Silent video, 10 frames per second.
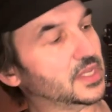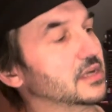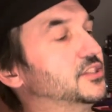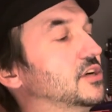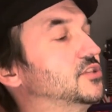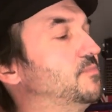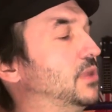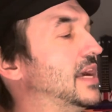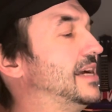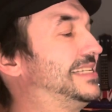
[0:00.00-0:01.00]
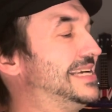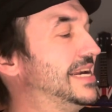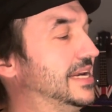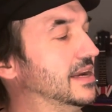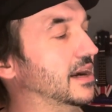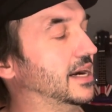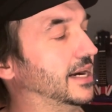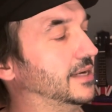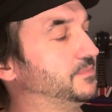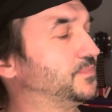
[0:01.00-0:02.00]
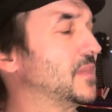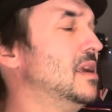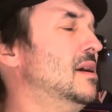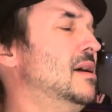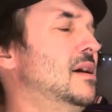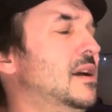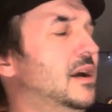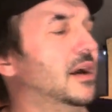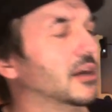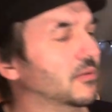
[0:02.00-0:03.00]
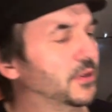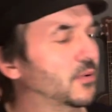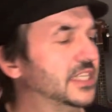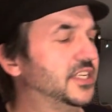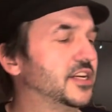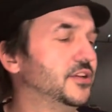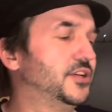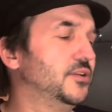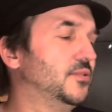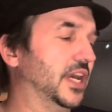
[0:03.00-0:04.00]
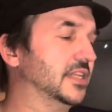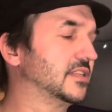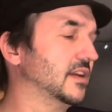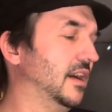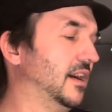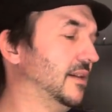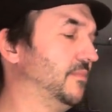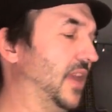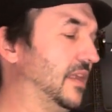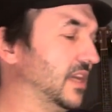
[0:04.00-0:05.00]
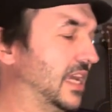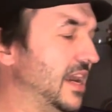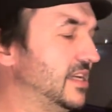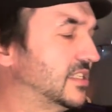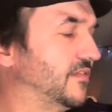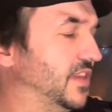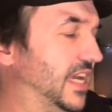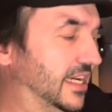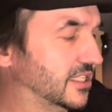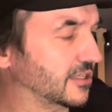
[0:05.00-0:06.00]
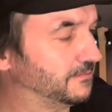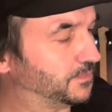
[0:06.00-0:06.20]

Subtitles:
So to play a D, a couple of ways you can do this. In the case of this,